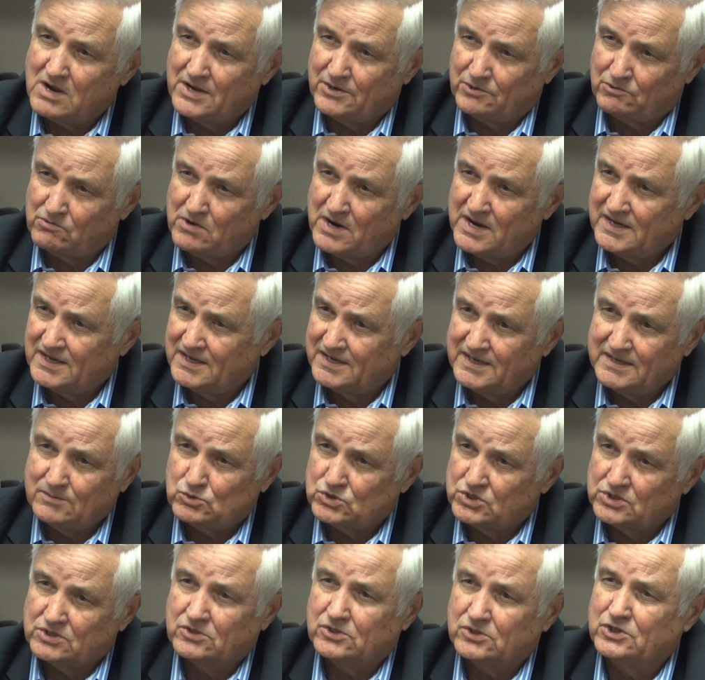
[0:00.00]
Ronald Reagan,
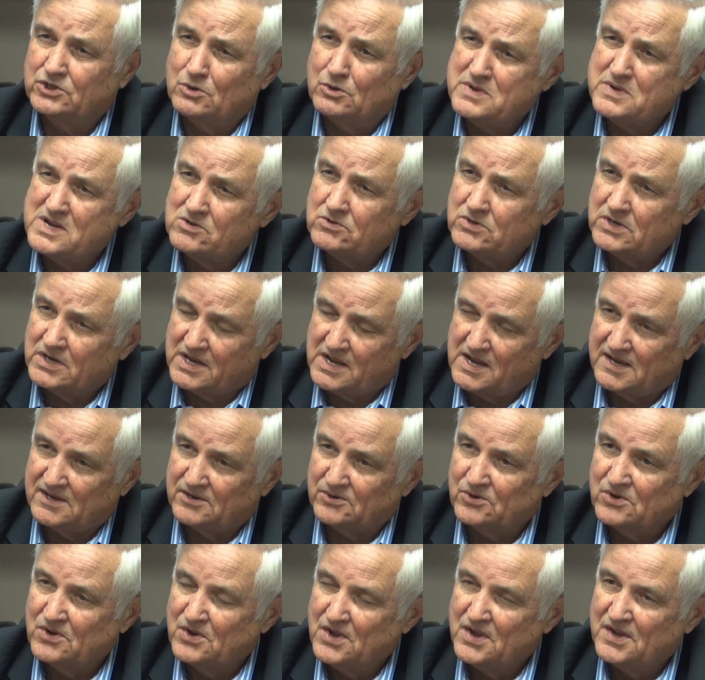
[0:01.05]
he was a good
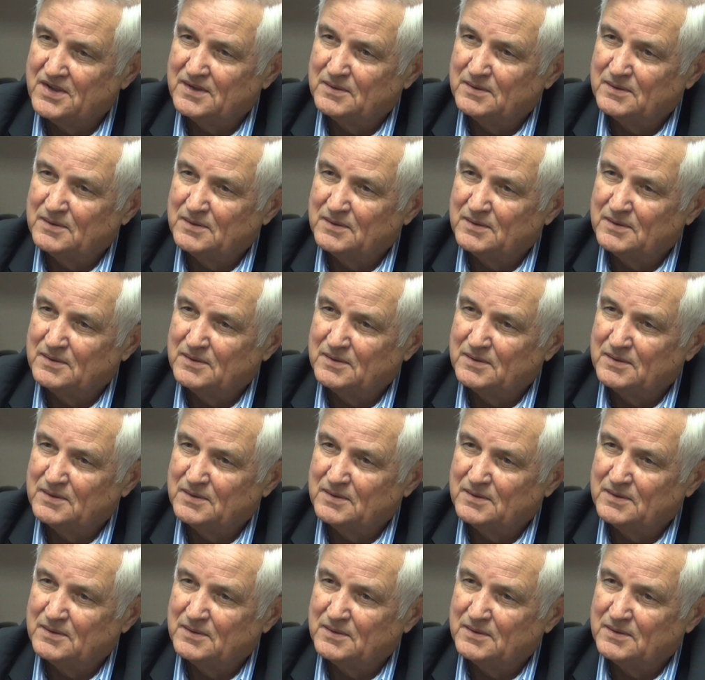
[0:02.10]
communicator,